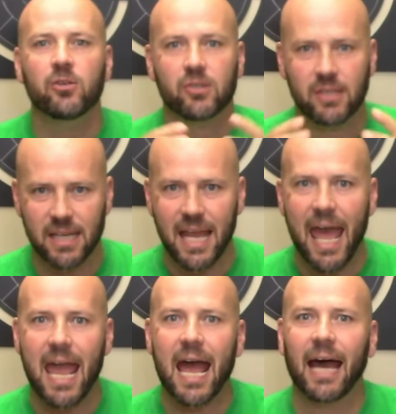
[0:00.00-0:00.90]
So
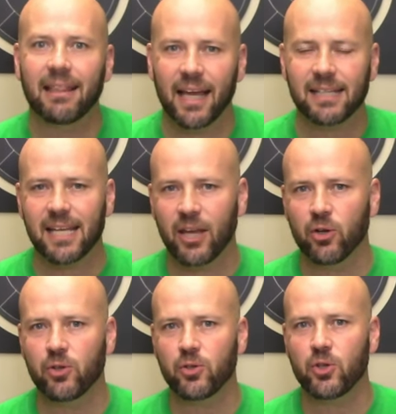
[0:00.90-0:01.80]
today I'd like to
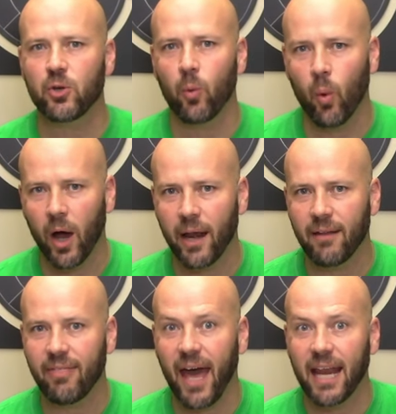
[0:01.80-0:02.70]
introduce you to one
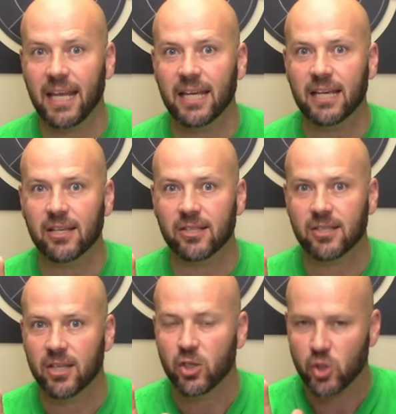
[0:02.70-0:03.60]
that is